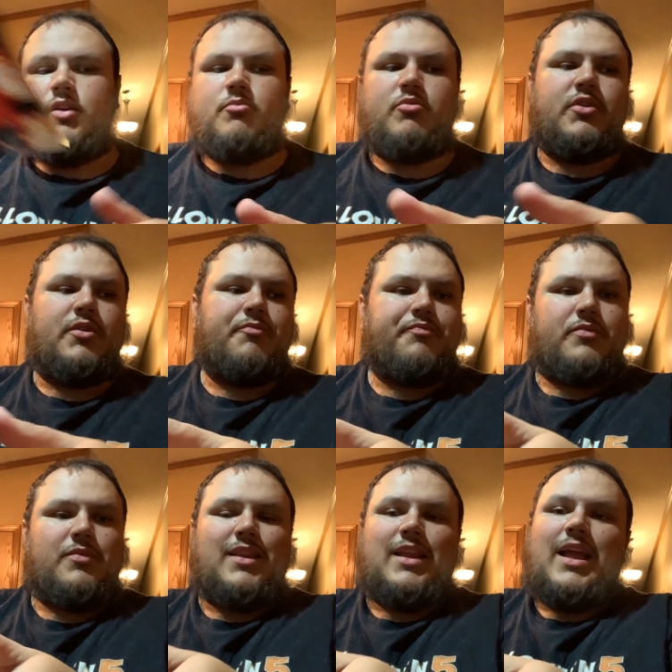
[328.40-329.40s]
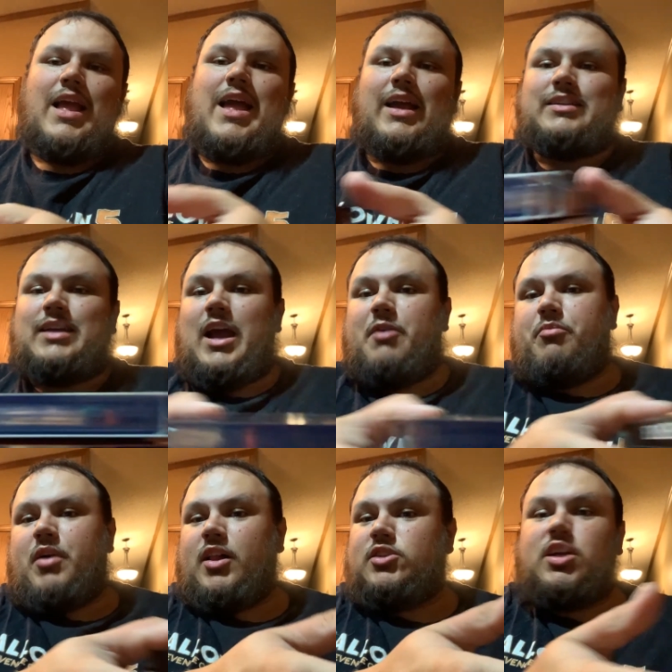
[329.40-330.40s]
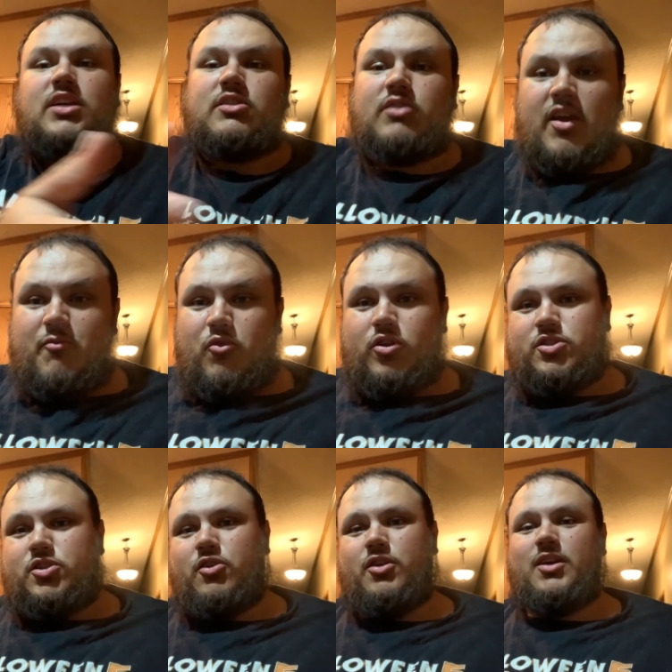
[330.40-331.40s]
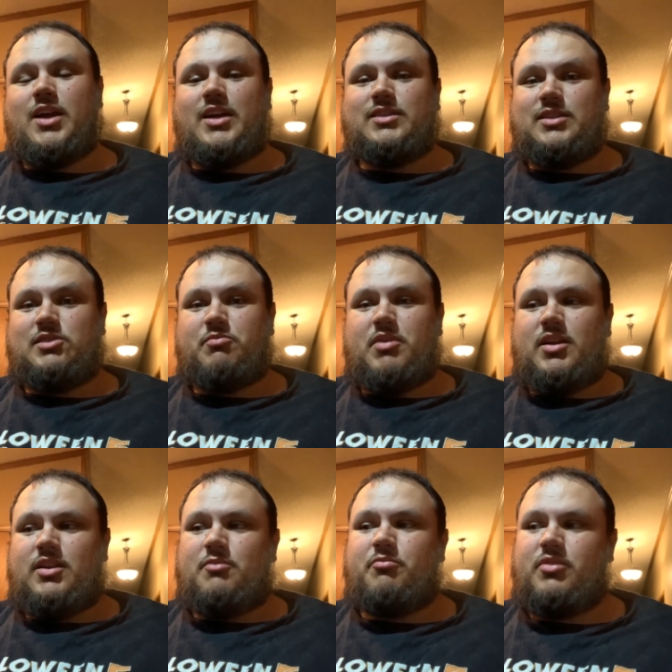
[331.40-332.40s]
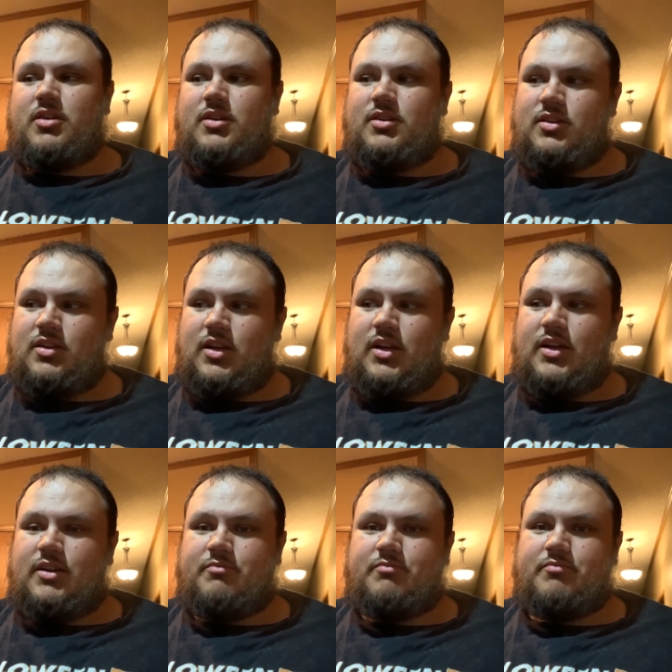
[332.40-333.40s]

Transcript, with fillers: But, like I say, I apologize I don't have more to show you guys this month, but uh,